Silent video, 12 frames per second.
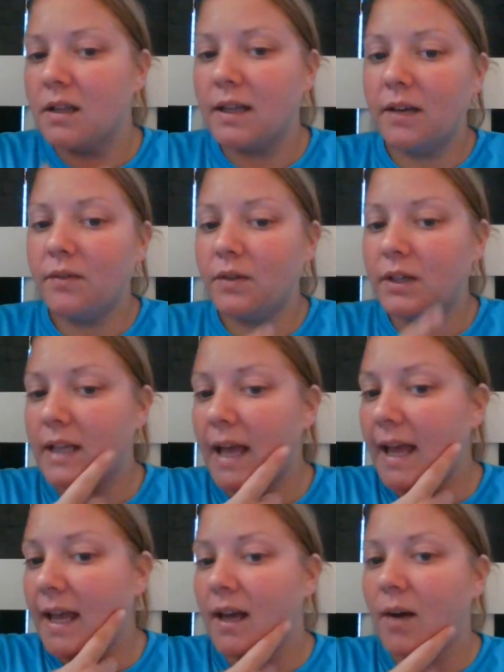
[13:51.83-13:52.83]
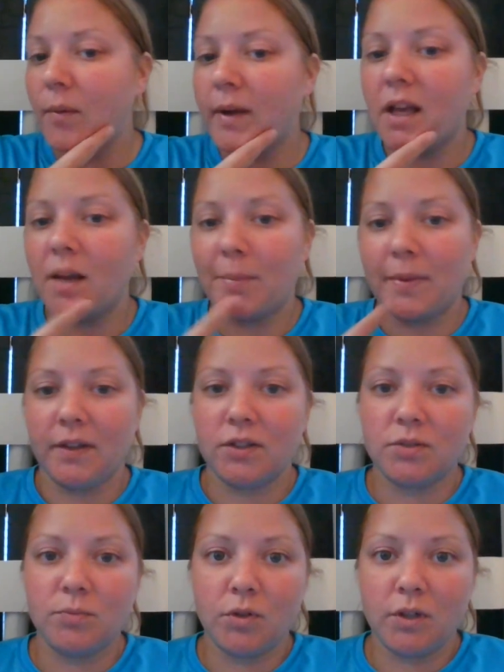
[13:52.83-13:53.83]
Every day I wake up and
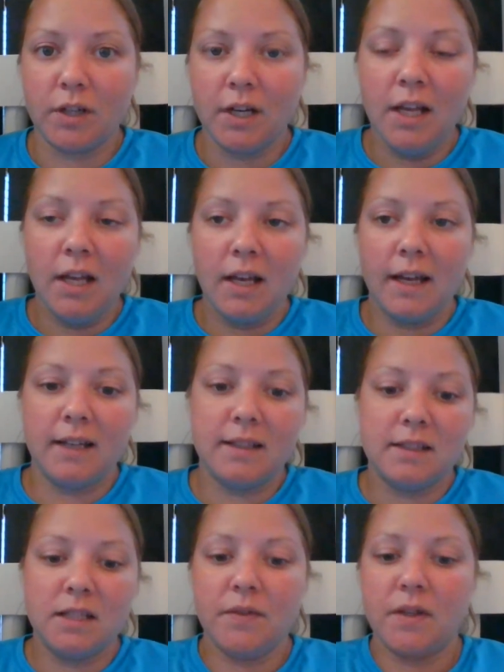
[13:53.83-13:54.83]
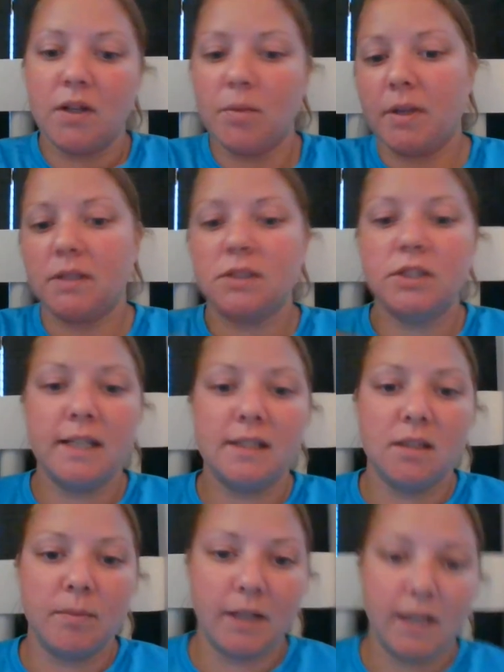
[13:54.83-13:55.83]
there's more, and it's even on my
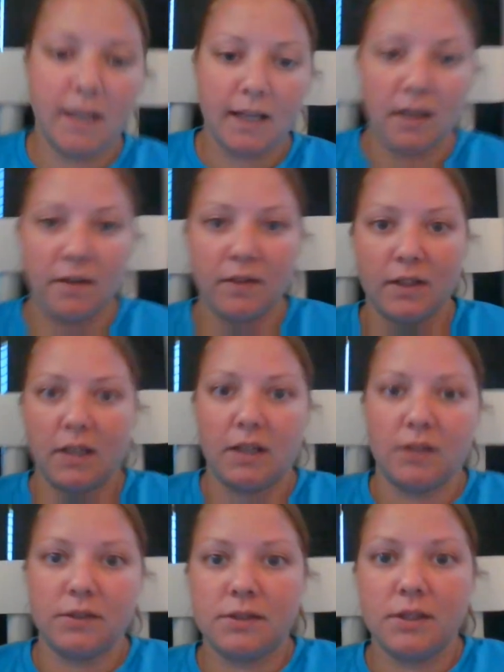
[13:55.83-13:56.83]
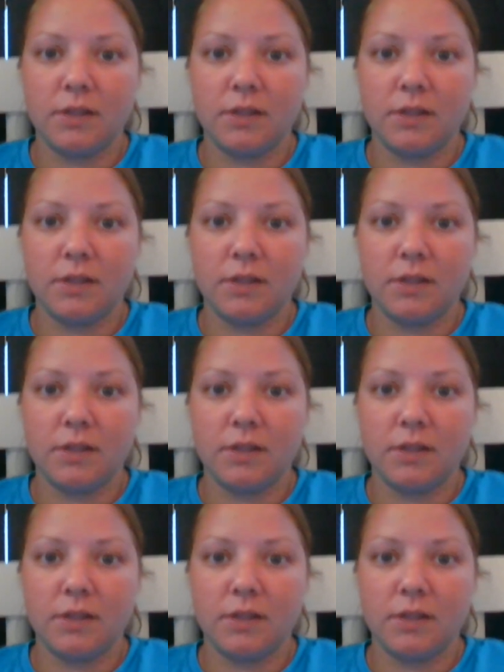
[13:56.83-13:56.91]
chest and my neck and everything else.